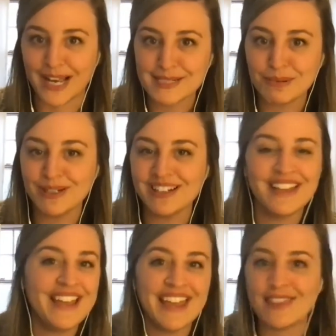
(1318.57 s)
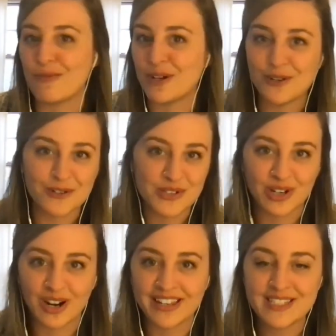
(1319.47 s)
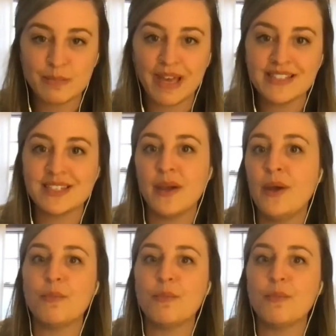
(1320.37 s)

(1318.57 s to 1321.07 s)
expert and the one who knows their audience best,